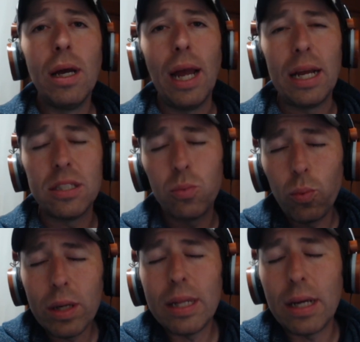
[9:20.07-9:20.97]
is
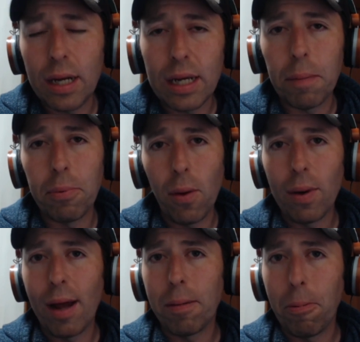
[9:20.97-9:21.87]
really going to get blown
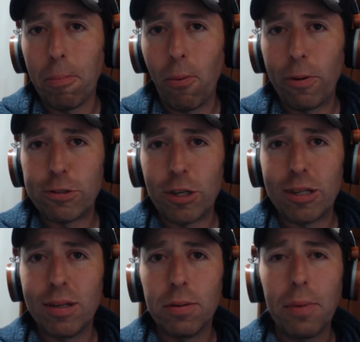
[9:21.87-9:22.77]
out of proportion,
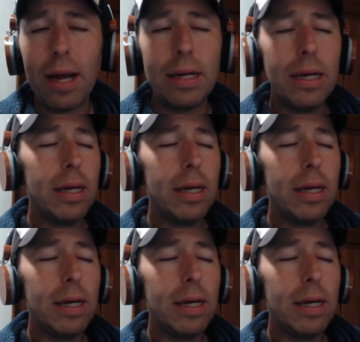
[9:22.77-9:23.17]
right?